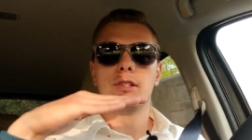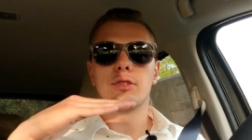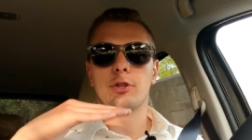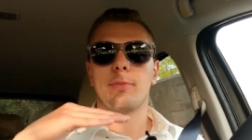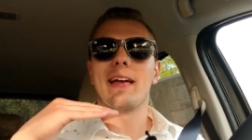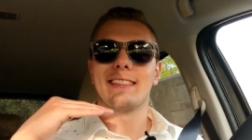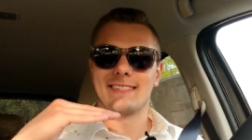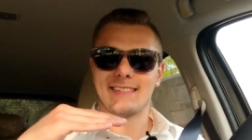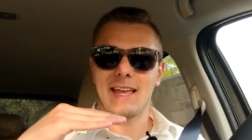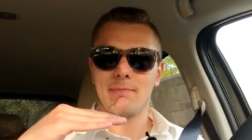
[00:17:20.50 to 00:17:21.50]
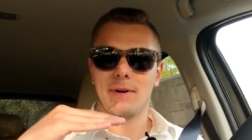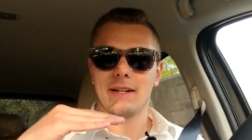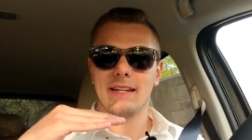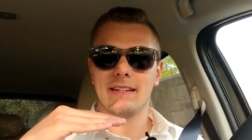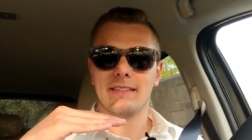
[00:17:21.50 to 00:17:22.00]
So you're paying the same
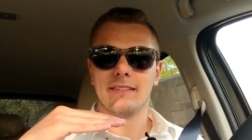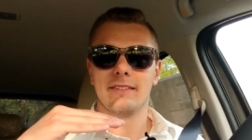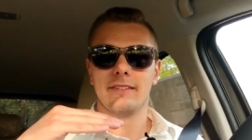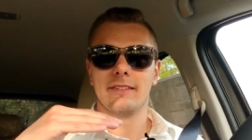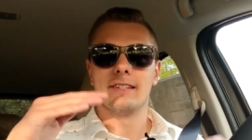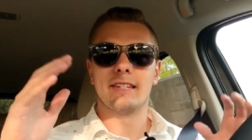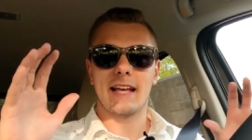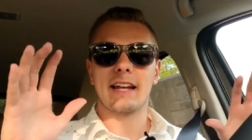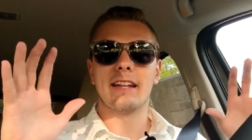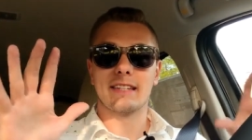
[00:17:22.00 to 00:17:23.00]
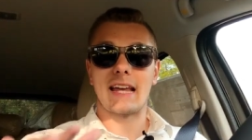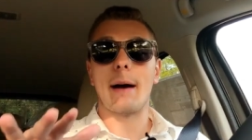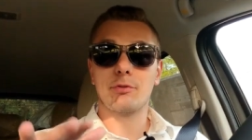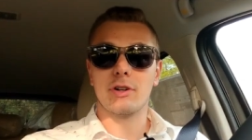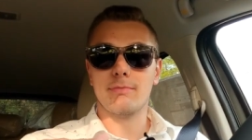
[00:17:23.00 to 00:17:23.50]
money to get into the
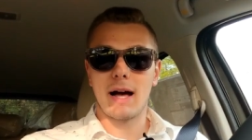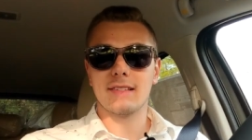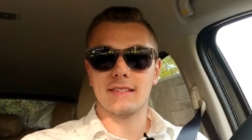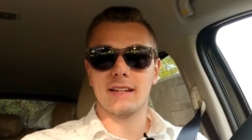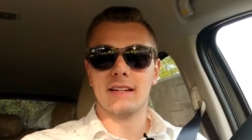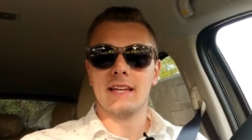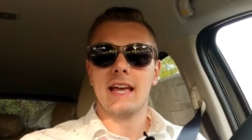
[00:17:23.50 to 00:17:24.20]
top trim Mazda